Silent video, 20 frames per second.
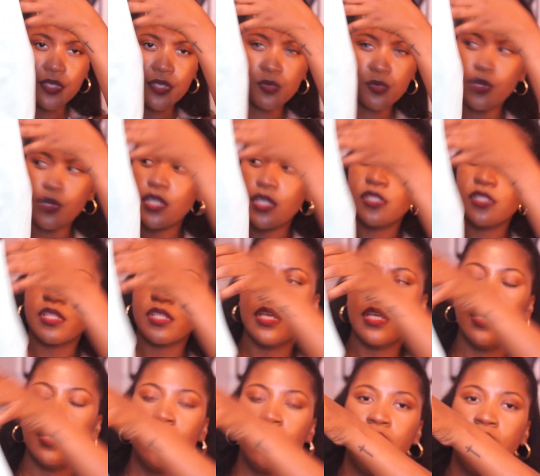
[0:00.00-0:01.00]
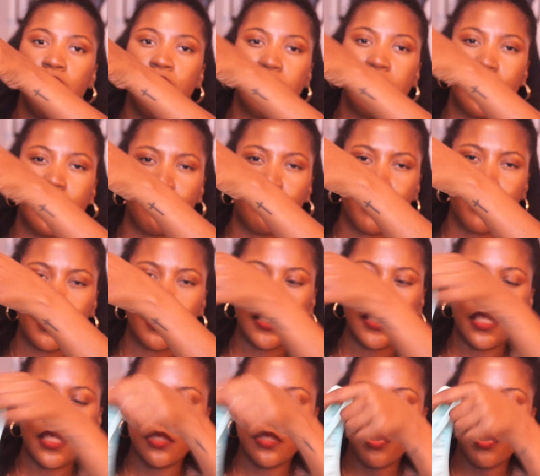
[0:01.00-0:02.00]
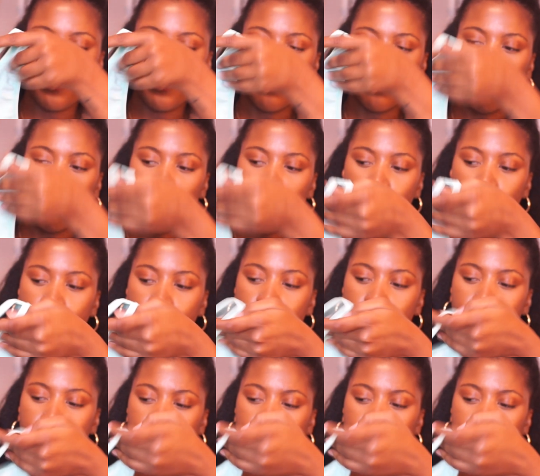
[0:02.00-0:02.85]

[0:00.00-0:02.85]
This one is definitely a little bit more